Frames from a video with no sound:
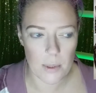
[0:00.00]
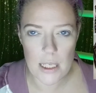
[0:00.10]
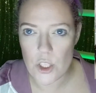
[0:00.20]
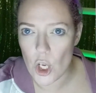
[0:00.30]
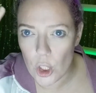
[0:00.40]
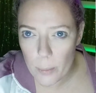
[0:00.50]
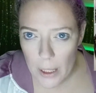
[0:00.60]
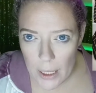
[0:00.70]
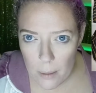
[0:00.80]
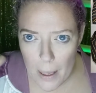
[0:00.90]
Some of their
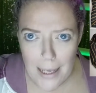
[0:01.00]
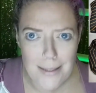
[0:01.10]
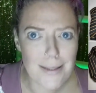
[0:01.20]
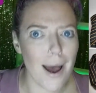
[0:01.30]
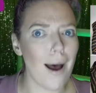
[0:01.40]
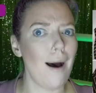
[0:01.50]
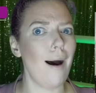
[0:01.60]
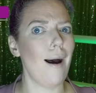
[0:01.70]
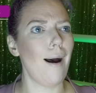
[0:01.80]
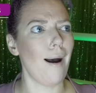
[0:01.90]
turban headbands.
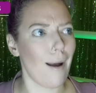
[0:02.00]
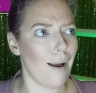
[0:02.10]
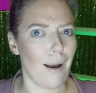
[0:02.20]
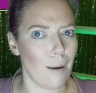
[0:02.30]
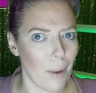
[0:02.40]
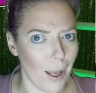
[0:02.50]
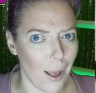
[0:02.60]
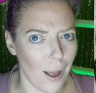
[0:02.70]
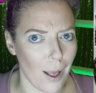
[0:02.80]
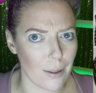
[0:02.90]
Oh my
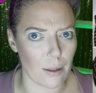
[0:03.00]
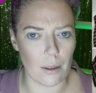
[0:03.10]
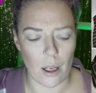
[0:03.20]
God.